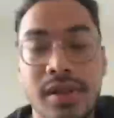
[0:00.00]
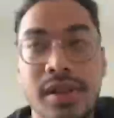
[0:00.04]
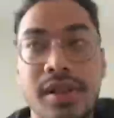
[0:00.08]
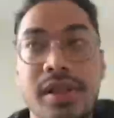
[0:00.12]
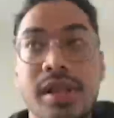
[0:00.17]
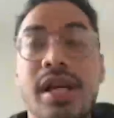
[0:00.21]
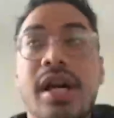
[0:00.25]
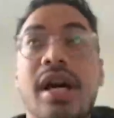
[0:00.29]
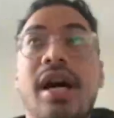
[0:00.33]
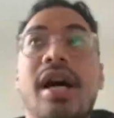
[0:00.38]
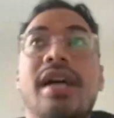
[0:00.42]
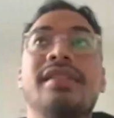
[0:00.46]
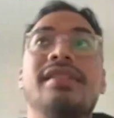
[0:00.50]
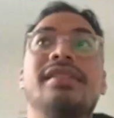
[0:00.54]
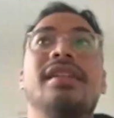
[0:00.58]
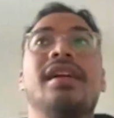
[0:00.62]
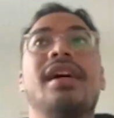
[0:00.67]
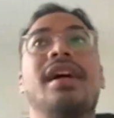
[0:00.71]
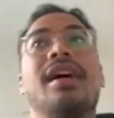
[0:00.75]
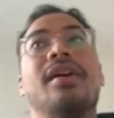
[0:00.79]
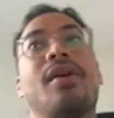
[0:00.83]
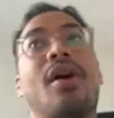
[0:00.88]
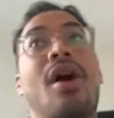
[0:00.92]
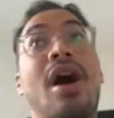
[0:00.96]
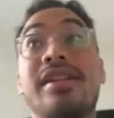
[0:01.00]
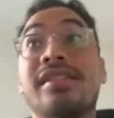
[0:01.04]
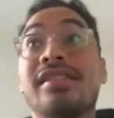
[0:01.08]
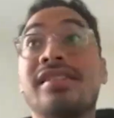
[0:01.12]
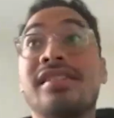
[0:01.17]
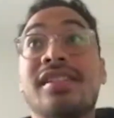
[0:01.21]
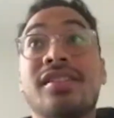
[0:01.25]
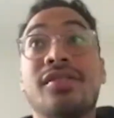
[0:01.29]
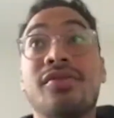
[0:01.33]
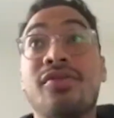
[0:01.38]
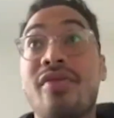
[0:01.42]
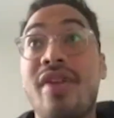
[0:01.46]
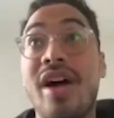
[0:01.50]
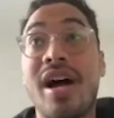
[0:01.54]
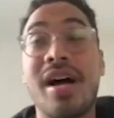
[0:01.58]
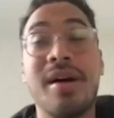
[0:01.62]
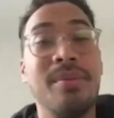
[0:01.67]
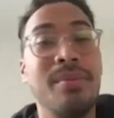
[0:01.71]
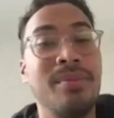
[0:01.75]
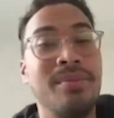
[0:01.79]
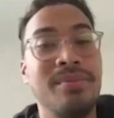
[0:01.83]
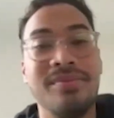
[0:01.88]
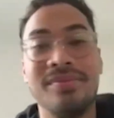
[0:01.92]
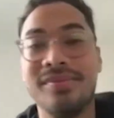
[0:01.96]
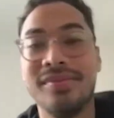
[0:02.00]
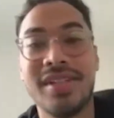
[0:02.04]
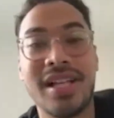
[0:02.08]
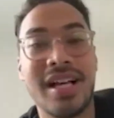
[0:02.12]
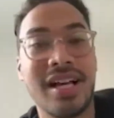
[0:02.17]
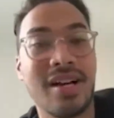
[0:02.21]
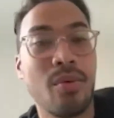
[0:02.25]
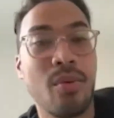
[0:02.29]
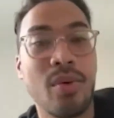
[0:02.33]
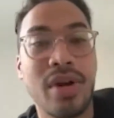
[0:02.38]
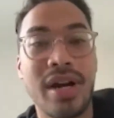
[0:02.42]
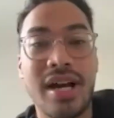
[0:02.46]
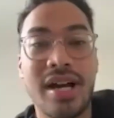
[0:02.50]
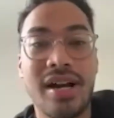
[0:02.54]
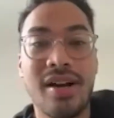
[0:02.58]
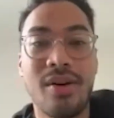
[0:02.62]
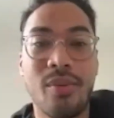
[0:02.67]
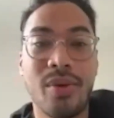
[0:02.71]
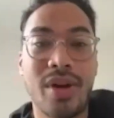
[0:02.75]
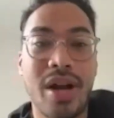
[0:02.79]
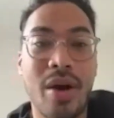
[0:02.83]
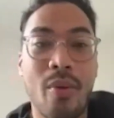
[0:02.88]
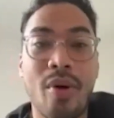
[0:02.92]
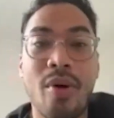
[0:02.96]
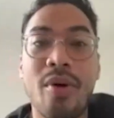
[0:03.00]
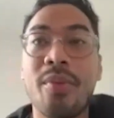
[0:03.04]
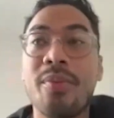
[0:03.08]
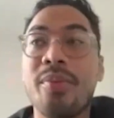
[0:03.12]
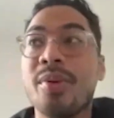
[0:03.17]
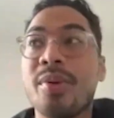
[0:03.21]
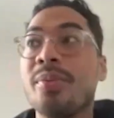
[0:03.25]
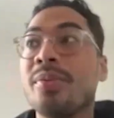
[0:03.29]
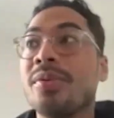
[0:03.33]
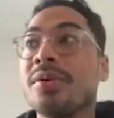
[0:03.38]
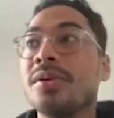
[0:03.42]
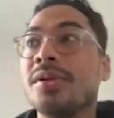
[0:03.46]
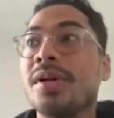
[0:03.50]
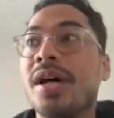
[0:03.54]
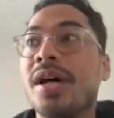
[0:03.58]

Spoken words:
Yeah, honestly, it's vibe. Like when I work with people,